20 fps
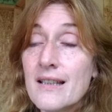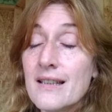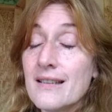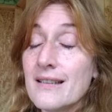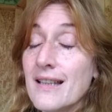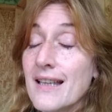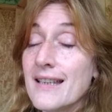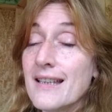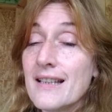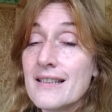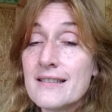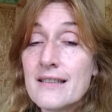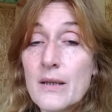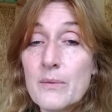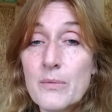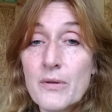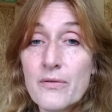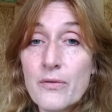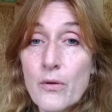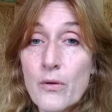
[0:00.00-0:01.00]
like I said
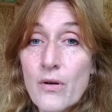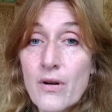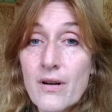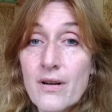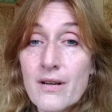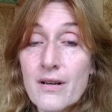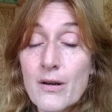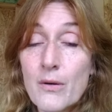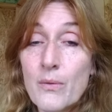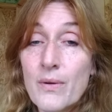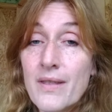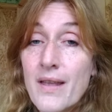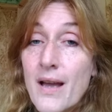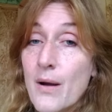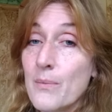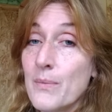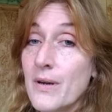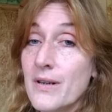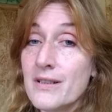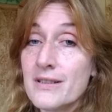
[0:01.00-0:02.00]
before,
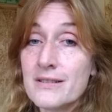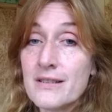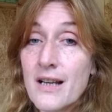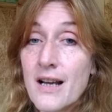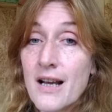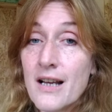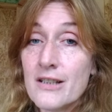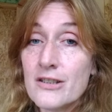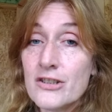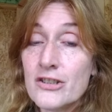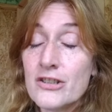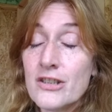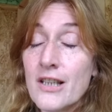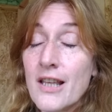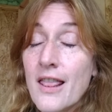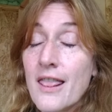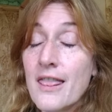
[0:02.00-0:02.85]
without Butterscotch,